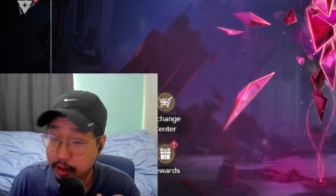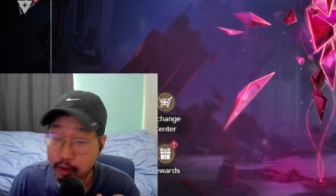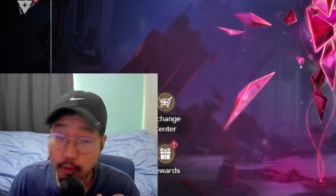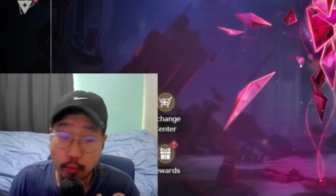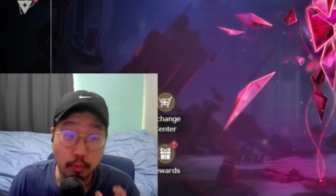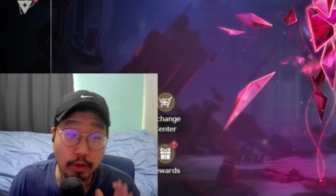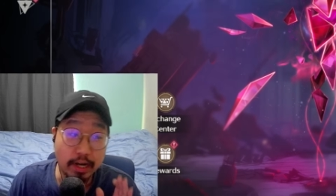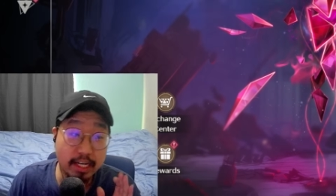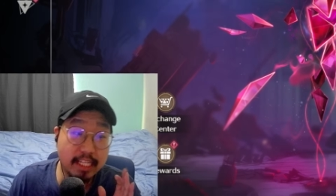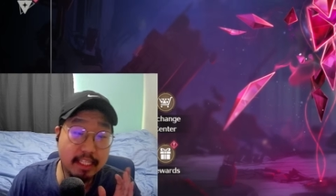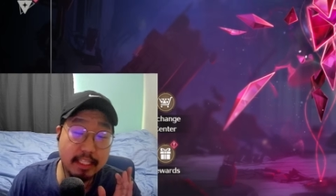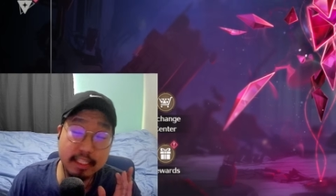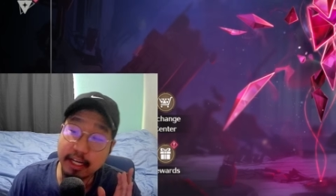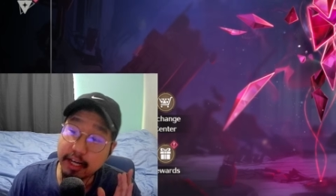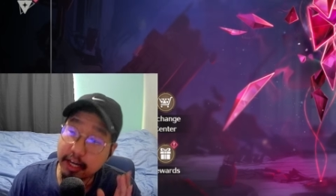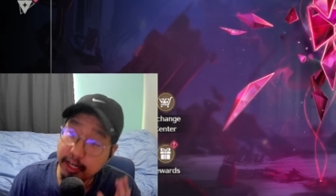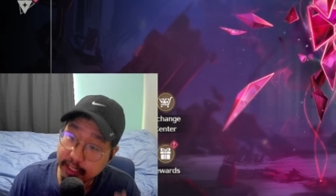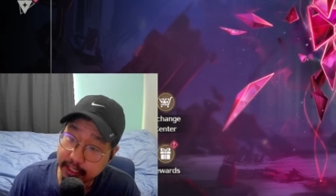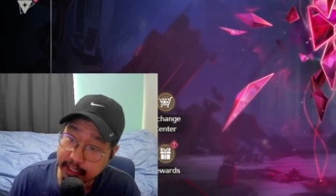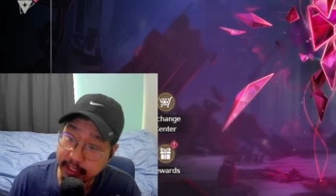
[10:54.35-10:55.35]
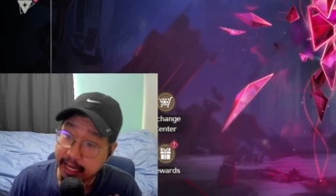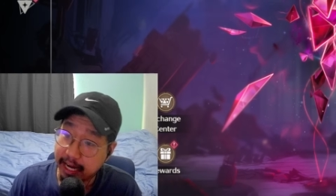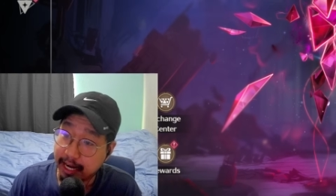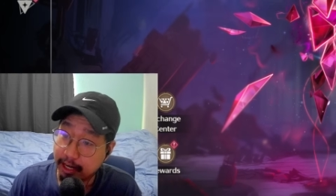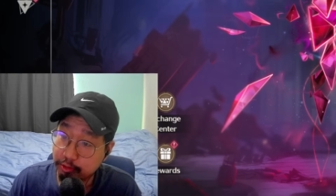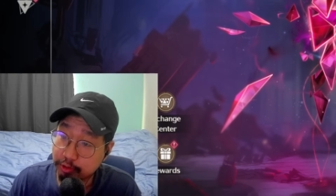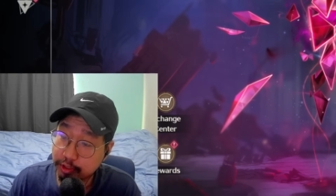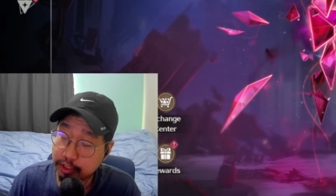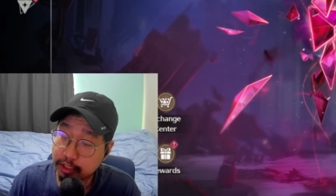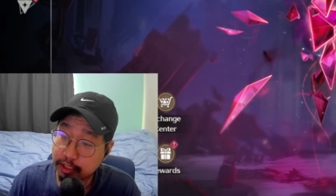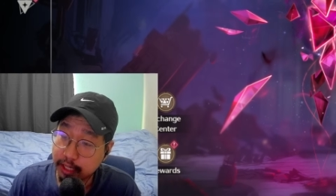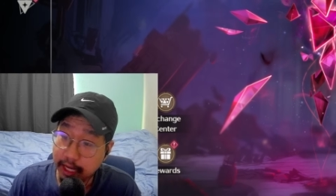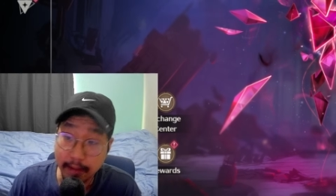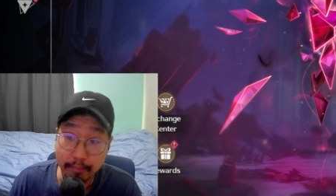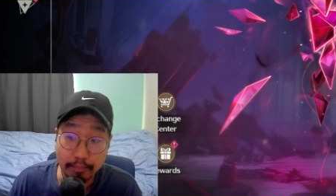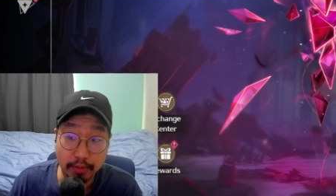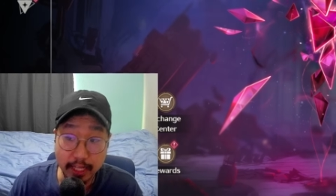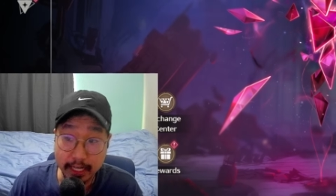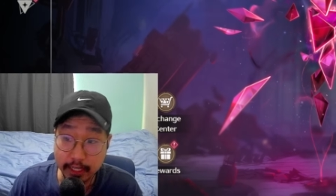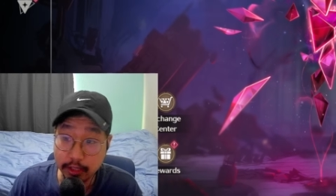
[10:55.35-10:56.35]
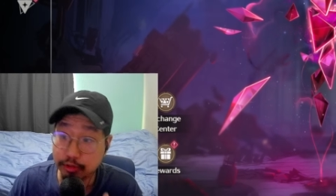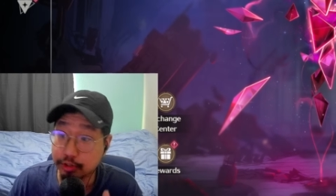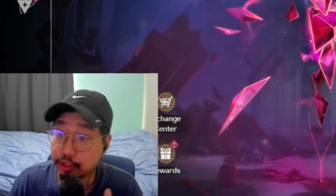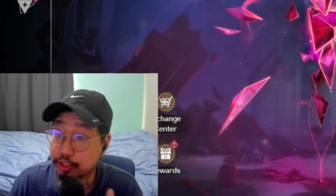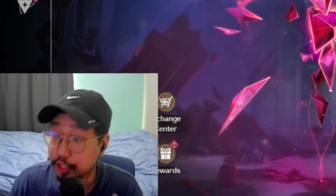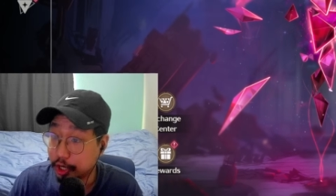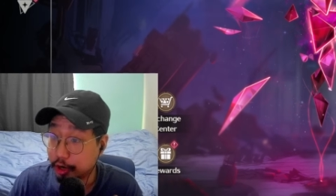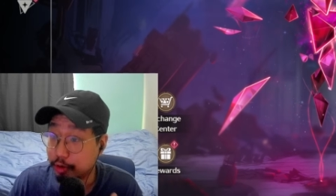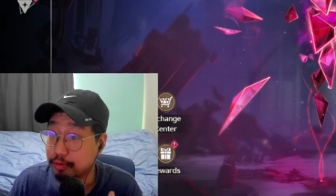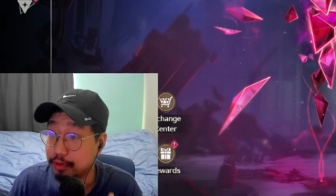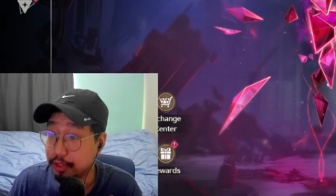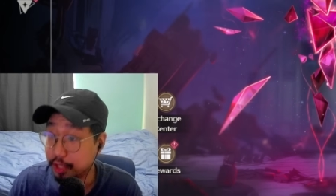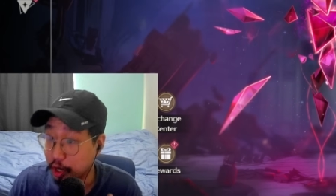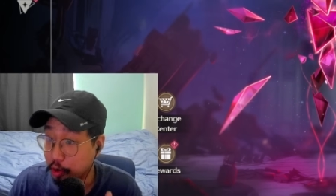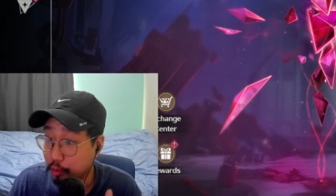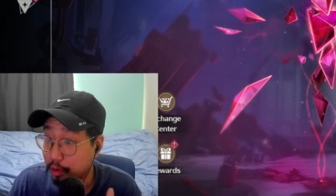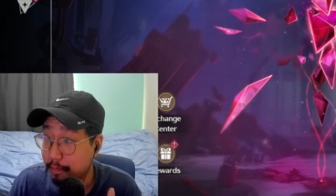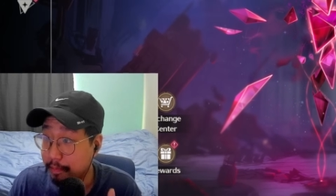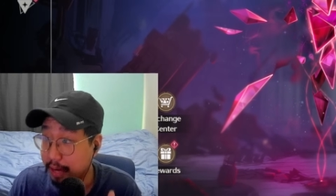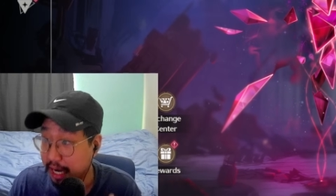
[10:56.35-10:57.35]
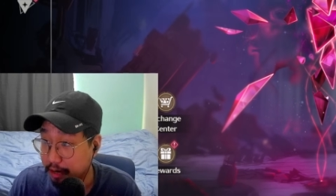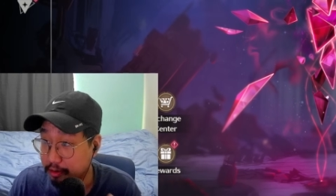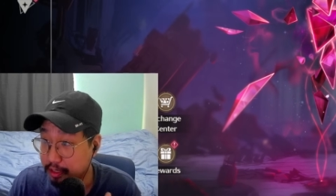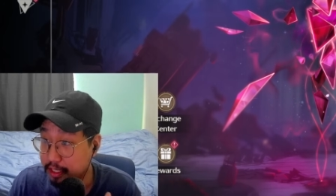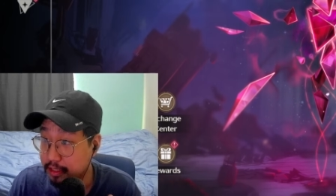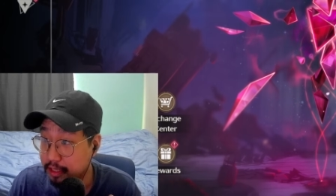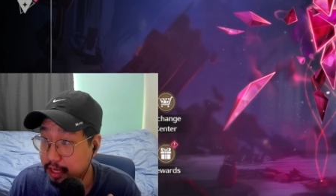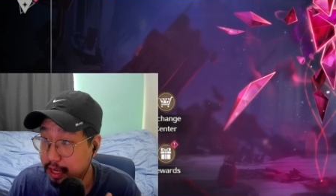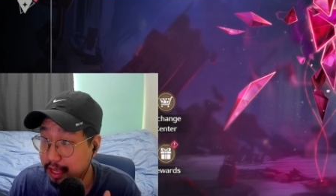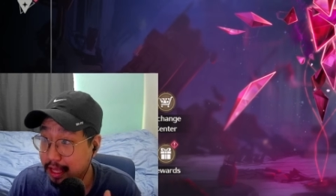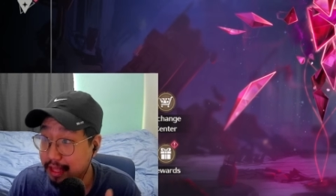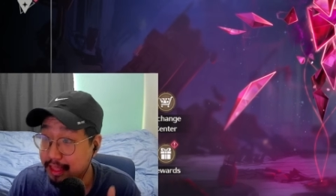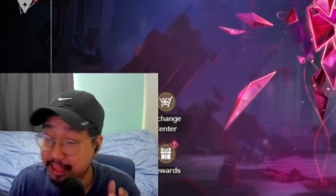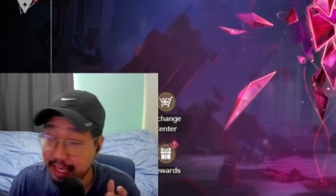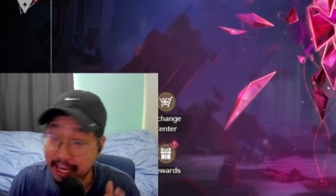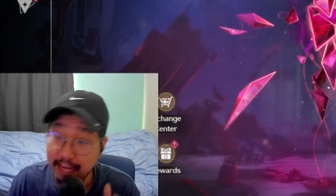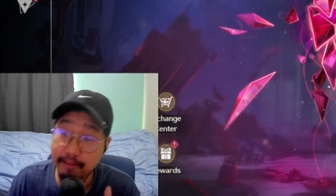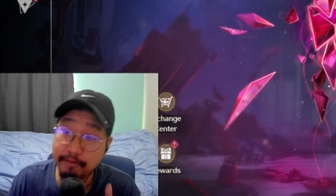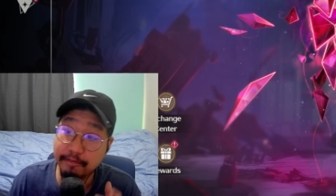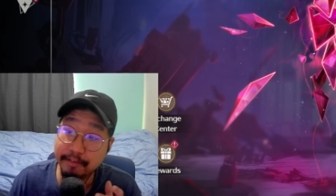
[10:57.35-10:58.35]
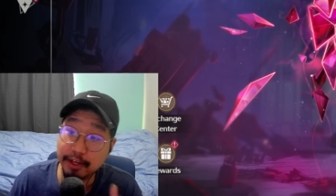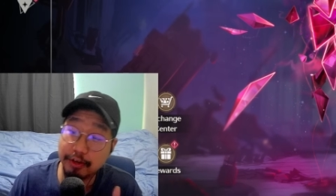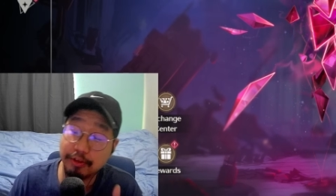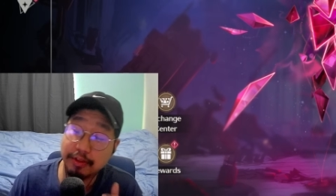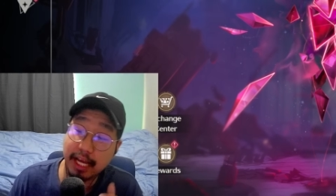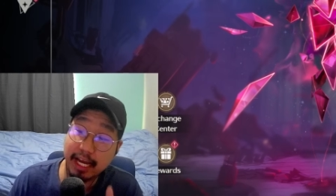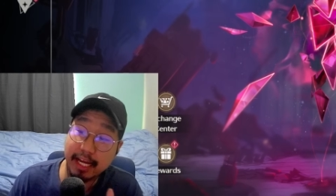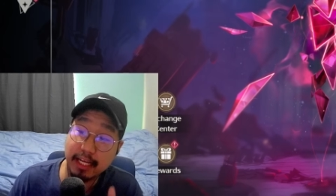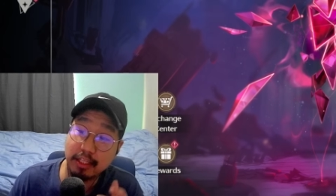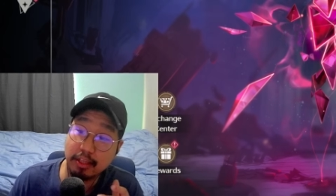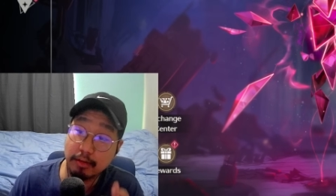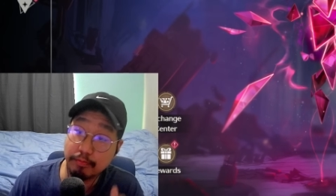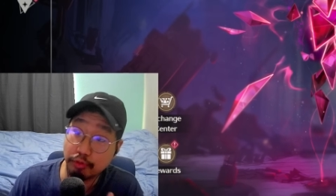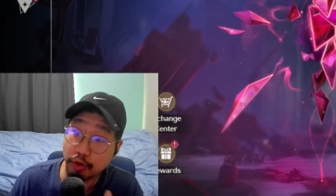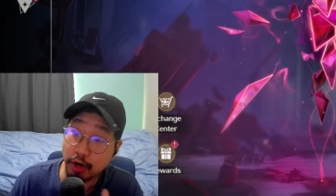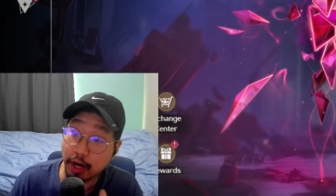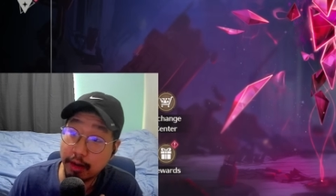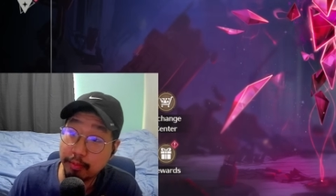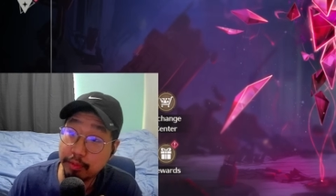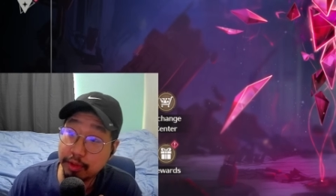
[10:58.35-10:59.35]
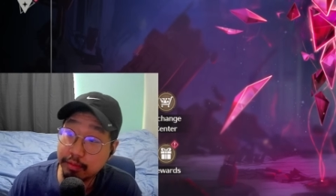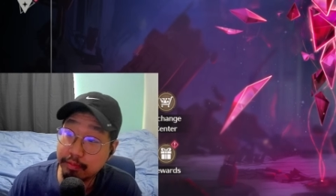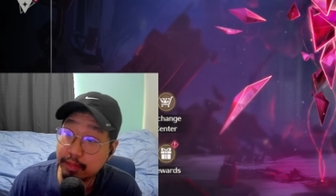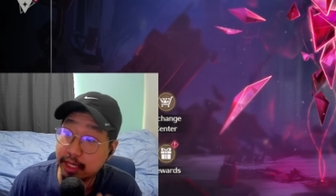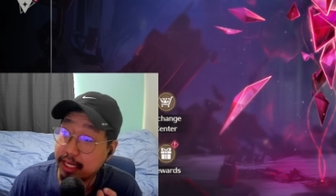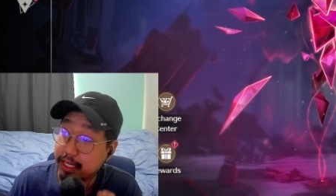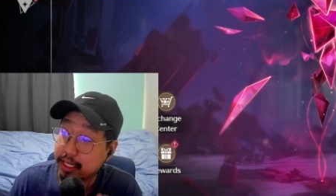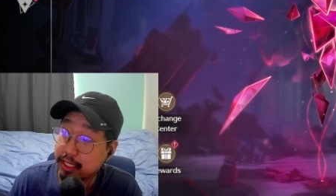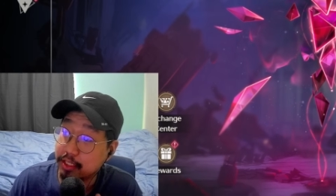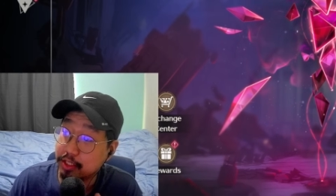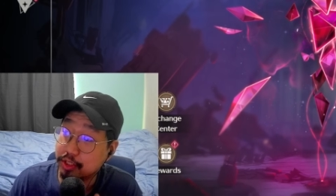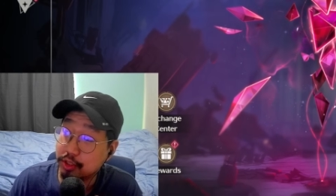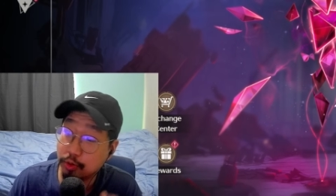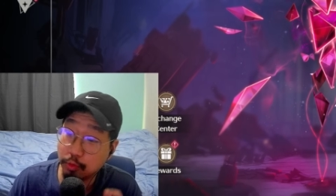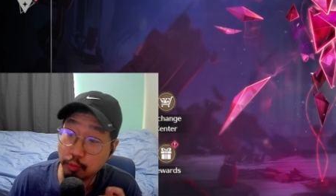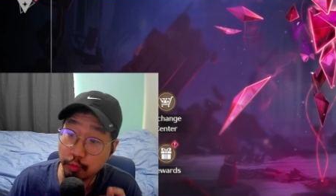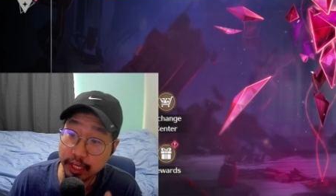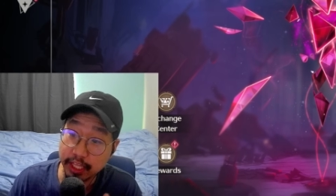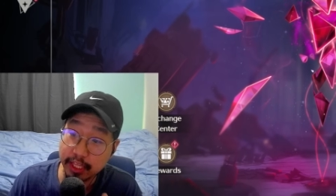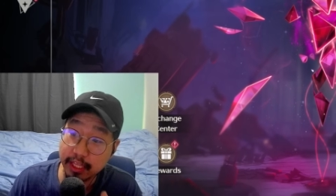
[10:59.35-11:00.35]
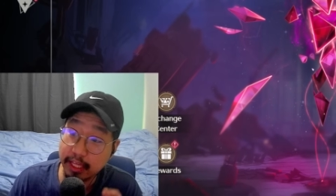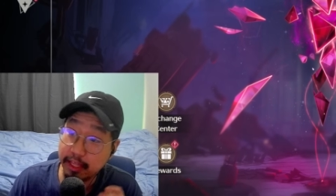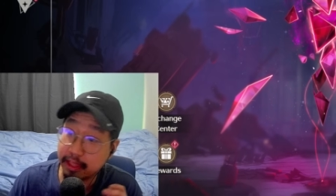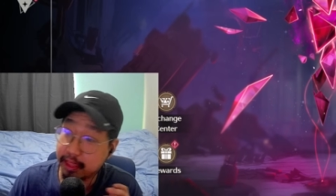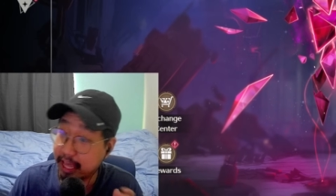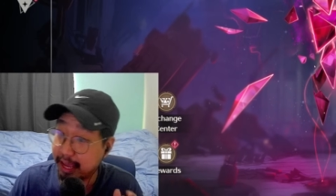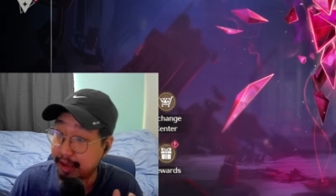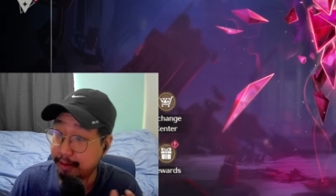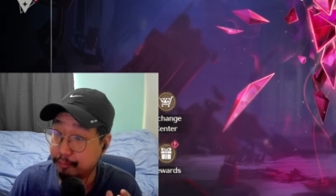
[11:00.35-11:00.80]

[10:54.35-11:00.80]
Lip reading: When it's unannounced and players don't know about it, they feel like the problem is with them.